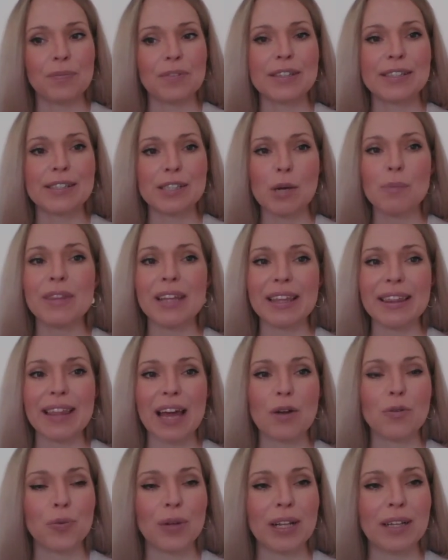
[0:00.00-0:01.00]
something
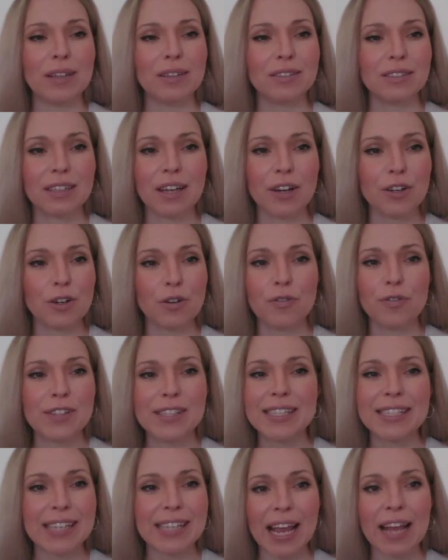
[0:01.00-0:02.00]
that will kind of
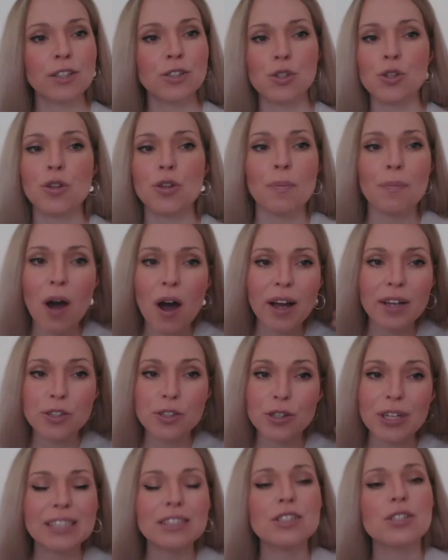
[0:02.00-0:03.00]
stick to the
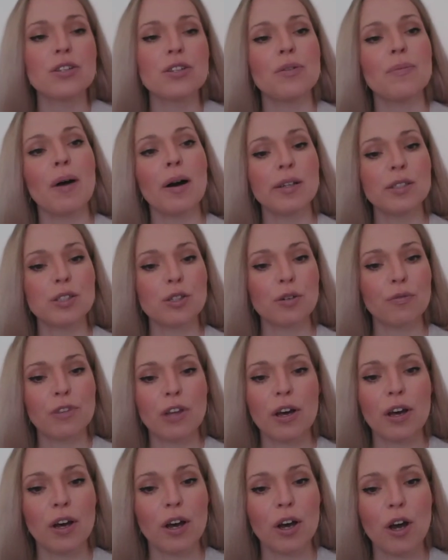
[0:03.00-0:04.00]
mind or into the minds of
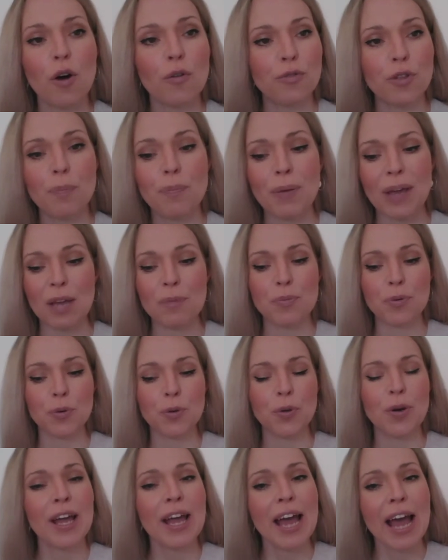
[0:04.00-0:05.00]
the
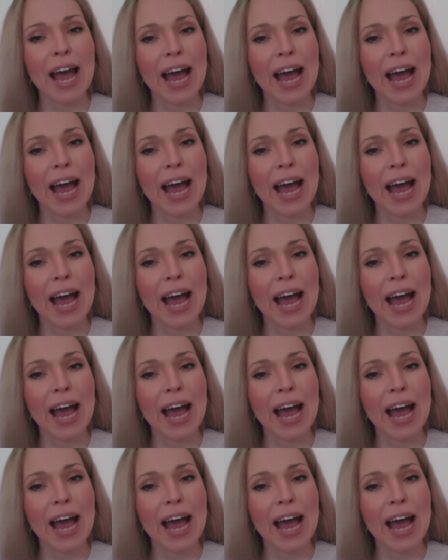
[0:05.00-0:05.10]
people.